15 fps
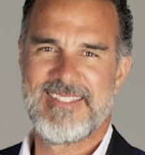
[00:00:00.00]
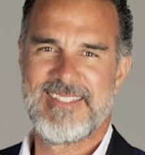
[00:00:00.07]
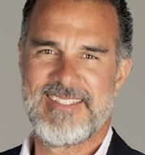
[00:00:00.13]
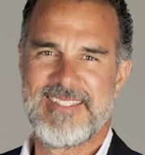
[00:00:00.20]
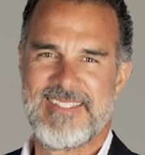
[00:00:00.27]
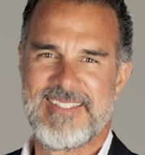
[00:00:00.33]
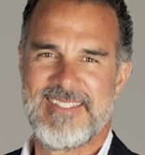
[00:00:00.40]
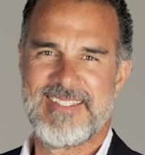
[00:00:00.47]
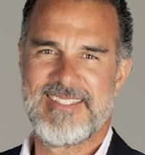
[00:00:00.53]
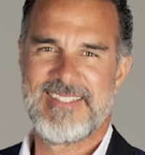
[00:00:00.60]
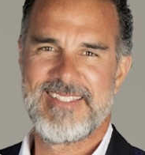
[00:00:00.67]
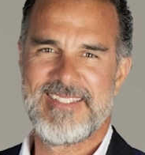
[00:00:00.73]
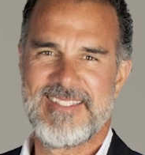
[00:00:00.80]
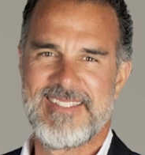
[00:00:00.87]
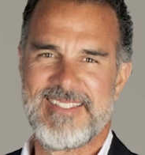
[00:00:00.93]
If you work
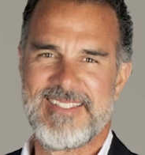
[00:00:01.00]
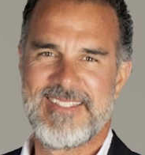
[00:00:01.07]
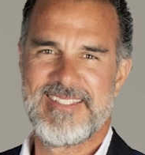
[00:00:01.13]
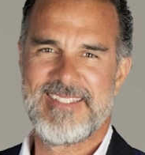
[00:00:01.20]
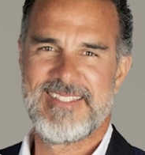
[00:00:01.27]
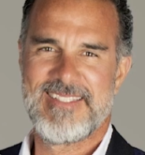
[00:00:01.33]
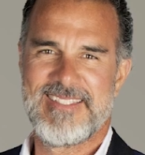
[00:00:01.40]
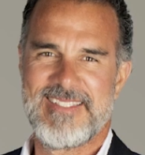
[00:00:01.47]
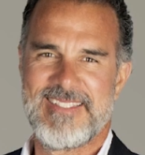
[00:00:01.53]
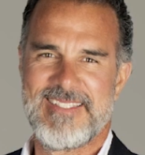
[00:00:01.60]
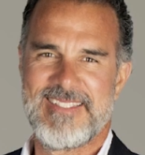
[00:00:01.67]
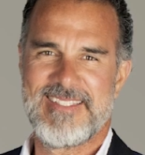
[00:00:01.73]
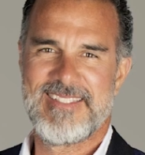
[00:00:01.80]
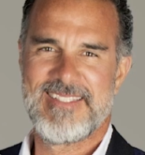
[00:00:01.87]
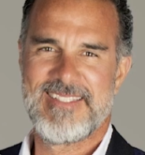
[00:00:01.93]
for an institution or a
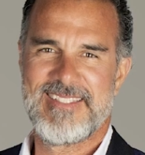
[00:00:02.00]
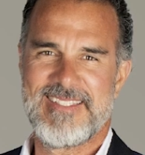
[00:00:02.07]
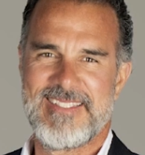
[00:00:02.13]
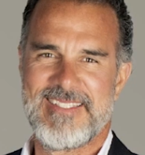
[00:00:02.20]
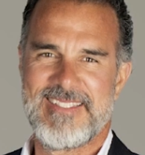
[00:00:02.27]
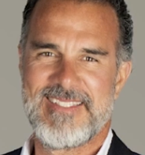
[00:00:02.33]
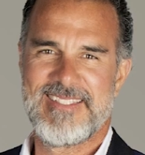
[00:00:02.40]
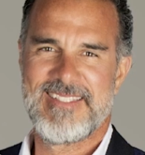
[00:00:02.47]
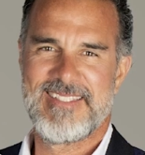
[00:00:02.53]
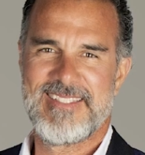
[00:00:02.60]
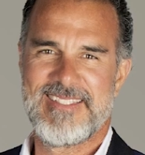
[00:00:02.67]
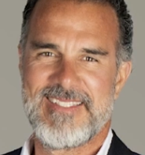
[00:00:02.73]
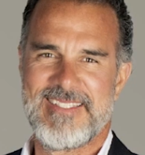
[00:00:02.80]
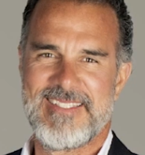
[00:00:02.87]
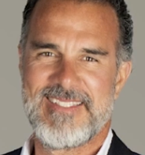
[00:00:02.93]
health
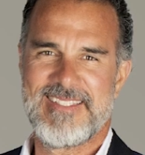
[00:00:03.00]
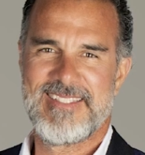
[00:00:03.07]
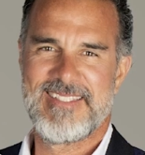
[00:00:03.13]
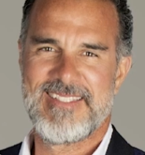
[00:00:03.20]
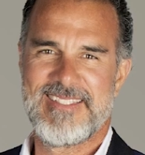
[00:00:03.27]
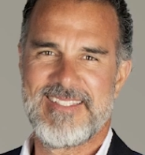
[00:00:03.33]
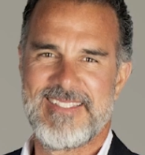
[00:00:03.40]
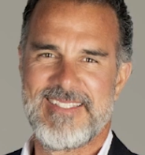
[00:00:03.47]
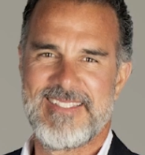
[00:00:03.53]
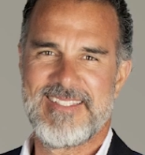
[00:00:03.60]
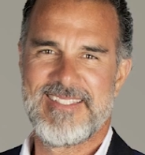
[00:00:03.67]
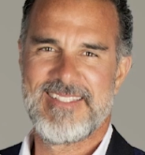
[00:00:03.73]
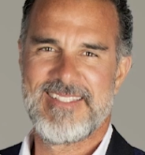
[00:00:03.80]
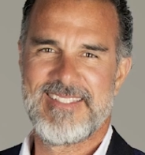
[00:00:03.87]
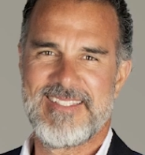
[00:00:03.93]
system, and
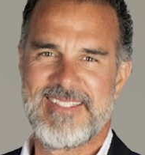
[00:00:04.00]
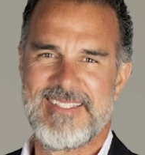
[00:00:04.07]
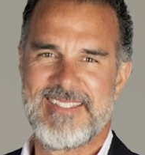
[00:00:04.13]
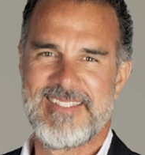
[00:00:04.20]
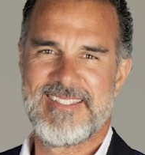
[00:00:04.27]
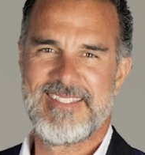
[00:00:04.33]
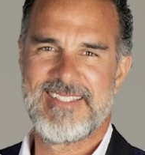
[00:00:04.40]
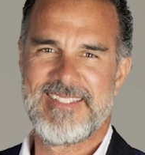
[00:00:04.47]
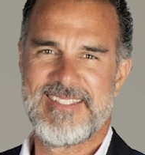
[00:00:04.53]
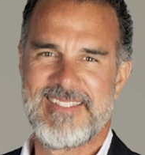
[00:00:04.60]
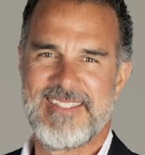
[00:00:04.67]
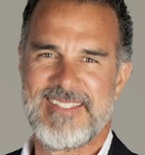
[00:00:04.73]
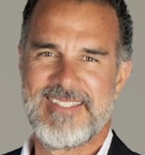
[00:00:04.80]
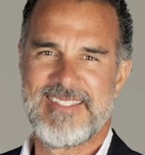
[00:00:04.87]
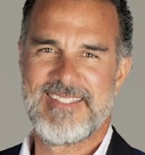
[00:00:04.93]
because in a lot
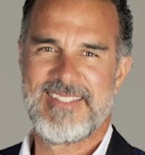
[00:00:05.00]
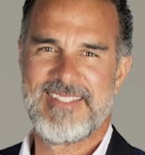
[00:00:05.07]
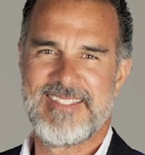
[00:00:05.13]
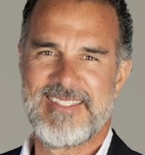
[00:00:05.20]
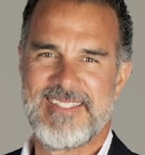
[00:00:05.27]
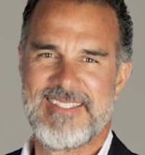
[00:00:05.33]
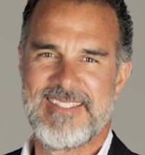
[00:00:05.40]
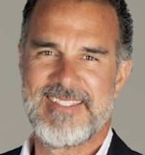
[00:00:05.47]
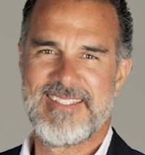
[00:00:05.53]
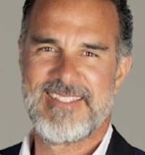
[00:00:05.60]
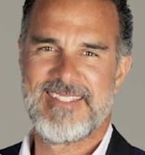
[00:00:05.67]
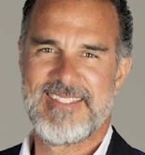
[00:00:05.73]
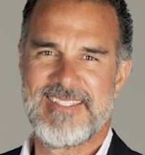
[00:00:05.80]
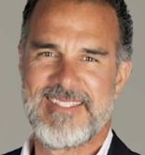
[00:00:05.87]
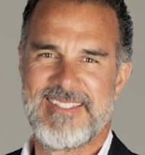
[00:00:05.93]
of cases, those health
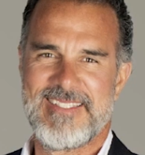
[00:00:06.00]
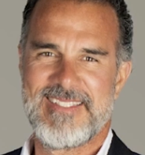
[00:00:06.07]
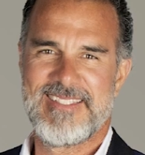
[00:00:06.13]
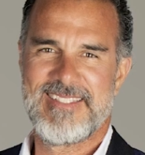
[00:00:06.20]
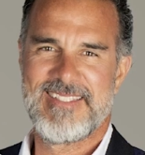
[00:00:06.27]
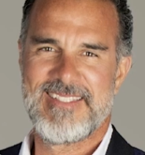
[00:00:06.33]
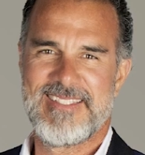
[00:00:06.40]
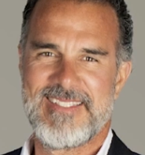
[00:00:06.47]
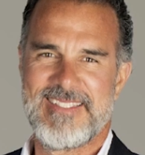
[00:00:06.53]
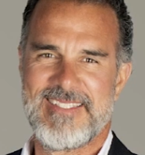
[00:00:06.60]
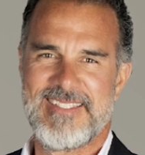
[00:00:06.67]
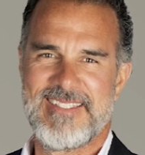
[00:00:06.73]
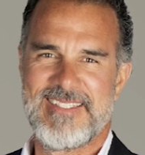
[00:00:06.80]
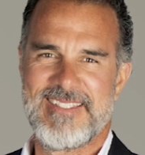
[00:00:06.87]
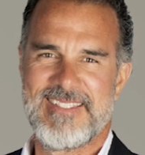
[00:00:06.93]
systems and institutions
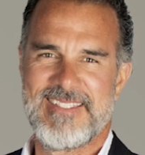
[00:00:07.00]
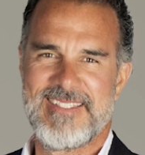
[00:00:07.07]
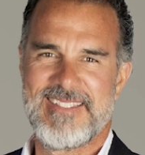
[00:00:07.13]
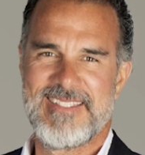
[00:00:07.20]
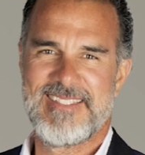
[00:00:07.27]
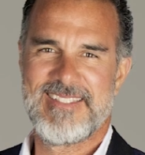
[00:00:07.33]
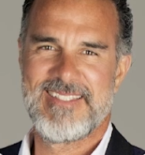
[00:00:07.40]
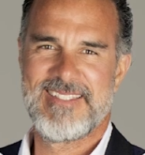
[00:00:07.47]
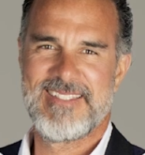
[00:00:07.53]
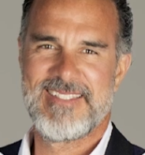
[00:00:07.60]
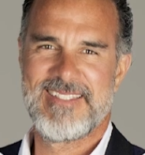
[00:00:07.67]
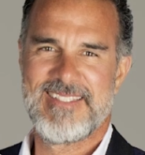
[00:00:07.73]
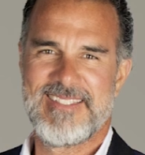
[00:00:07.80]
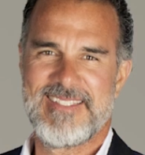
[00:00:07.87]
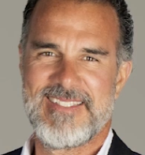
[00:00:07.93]
aren't
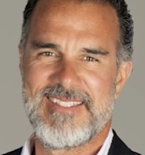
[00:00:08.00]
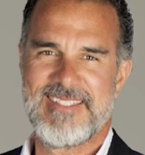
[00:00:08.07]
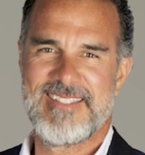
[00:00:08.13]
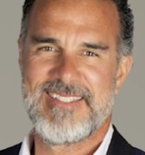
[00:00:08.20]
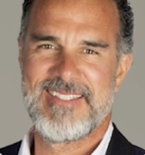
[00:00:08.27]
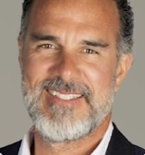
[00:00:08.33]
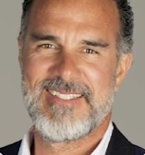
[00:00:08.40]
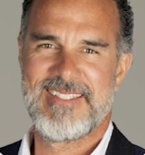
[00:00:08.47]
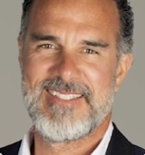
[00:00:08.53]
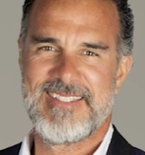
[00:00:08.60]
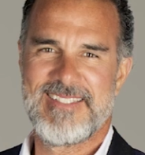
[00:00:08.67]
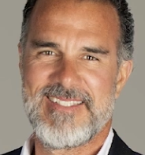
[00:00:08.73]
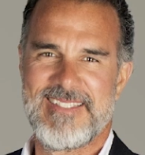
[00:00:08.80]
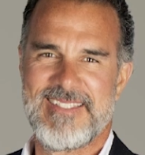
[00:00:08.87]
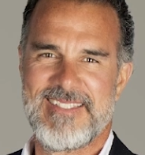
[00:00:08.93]
working the
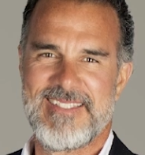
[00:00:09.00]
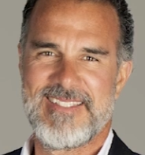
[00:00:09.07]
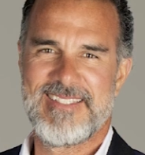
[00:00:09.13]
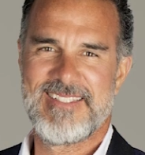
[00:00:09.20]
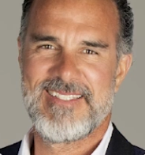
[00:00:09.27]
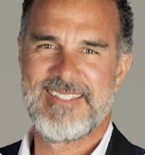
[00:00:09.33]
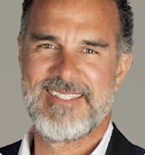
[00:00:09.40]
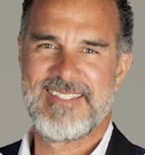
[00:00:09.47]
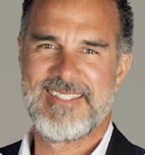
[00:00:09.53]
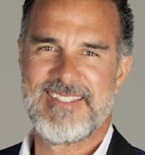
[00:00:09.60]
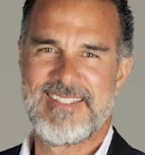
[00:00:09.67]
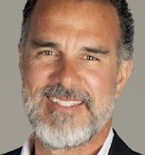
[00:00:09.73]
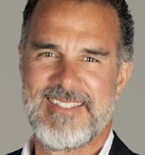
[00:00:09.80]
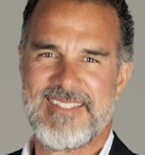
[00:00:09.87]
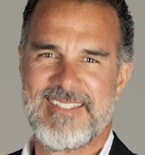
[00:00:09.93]
financial assistance that's
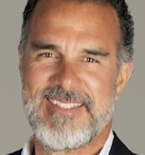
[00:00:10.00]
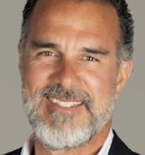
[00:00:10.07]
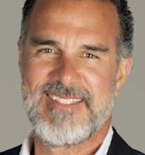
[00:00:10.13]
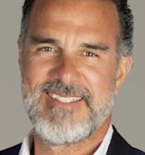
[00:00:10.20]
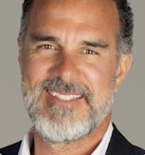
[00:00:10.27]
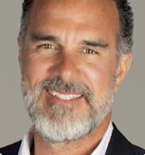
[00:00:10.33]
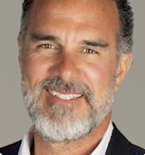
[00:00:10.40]
available,